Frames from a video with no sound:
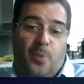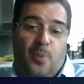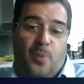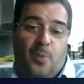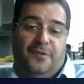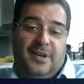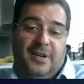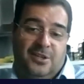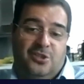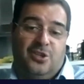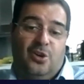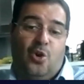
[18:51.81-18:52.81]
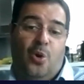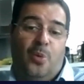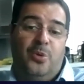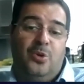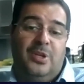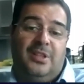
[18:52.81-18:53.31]
the financial
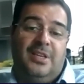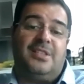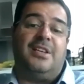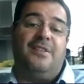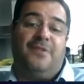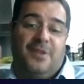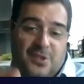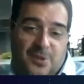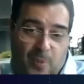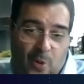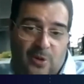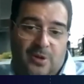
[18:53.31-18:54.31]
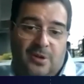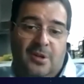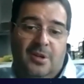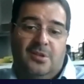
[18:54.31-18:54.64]
community is even smaller.